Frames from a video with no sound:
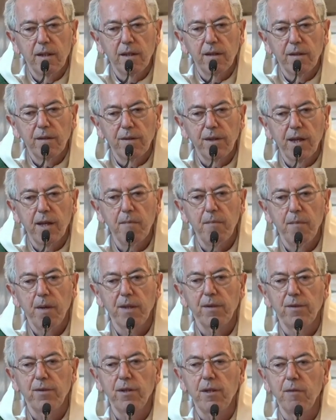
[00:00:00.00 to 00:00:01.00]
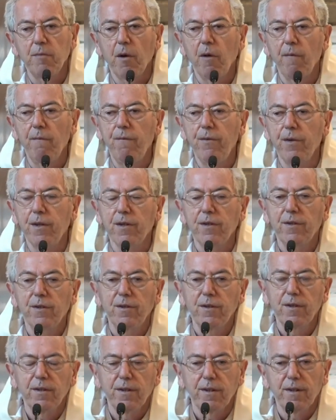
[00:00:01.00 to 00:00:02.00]
That might seem obvious
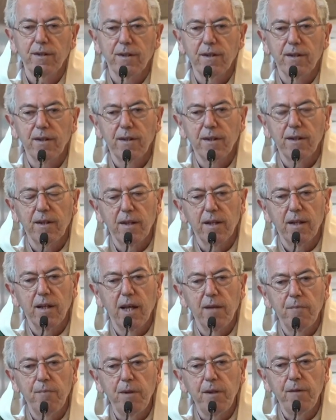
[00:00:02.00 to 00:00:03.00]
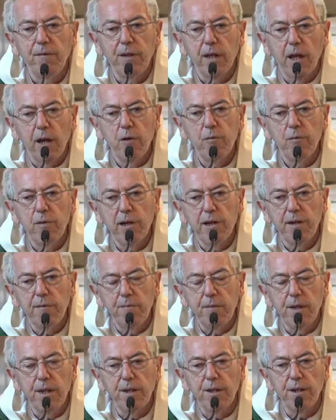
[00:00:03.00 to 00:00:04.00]
and be the only
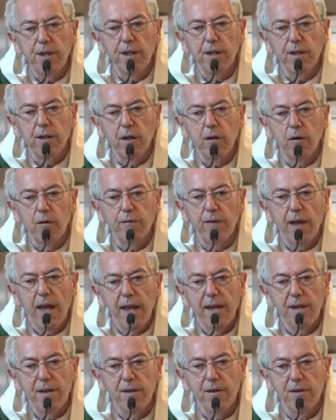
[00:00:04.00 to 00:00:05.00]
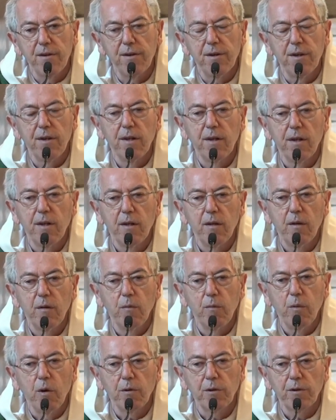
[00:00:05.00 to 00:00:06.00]
meaning of end,
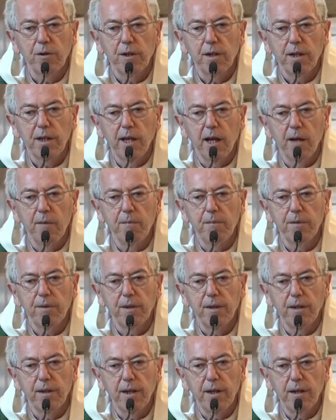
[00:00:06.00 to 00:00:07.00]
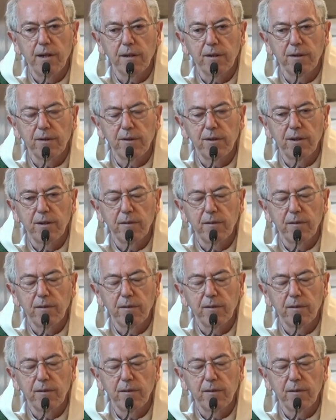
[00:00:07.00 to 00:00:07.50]
what comes last.